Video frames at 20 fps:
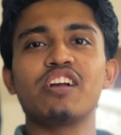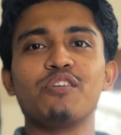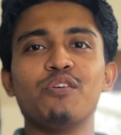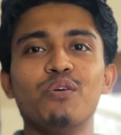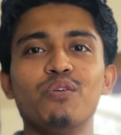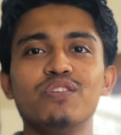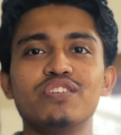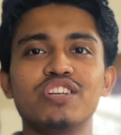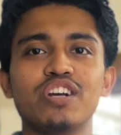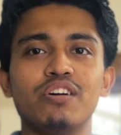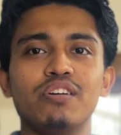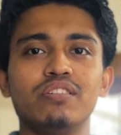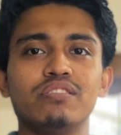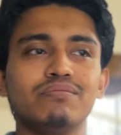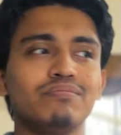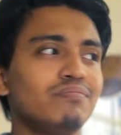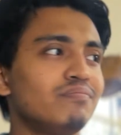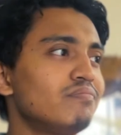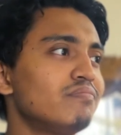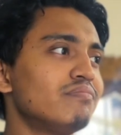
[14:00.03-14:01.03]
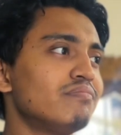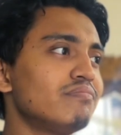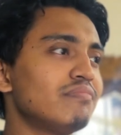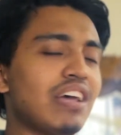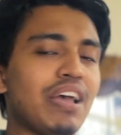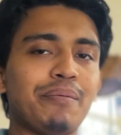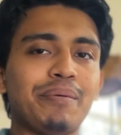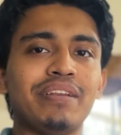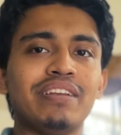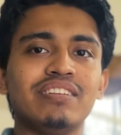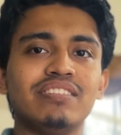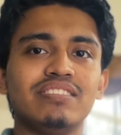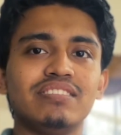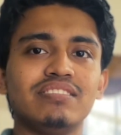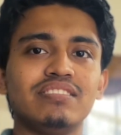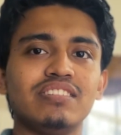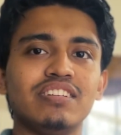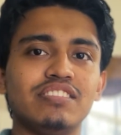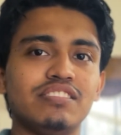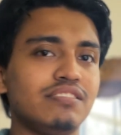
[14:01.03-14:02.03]
cold shower. I mean,
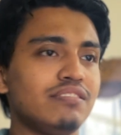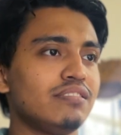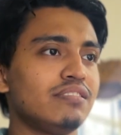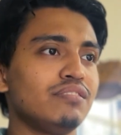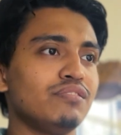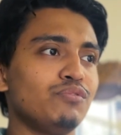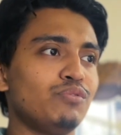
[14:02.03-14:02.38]
it's